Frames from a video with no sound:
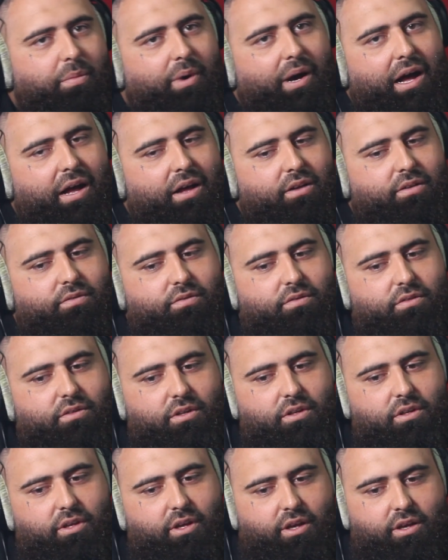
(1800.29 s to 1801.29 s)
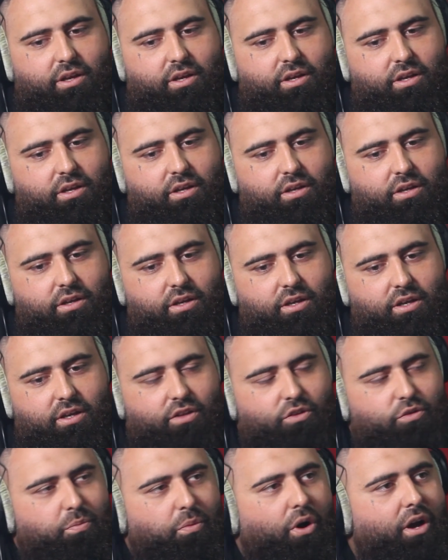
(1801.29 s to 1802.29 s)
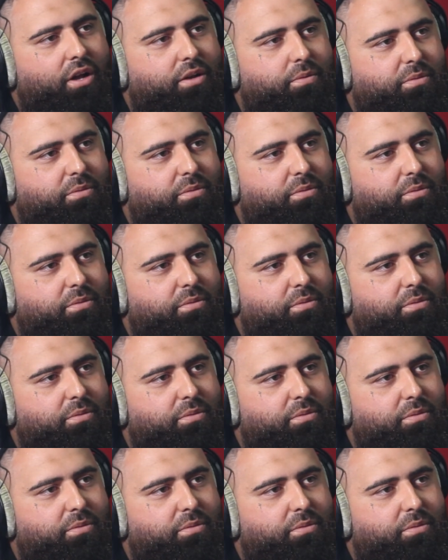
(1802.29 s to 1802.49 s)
But yeah, he inspired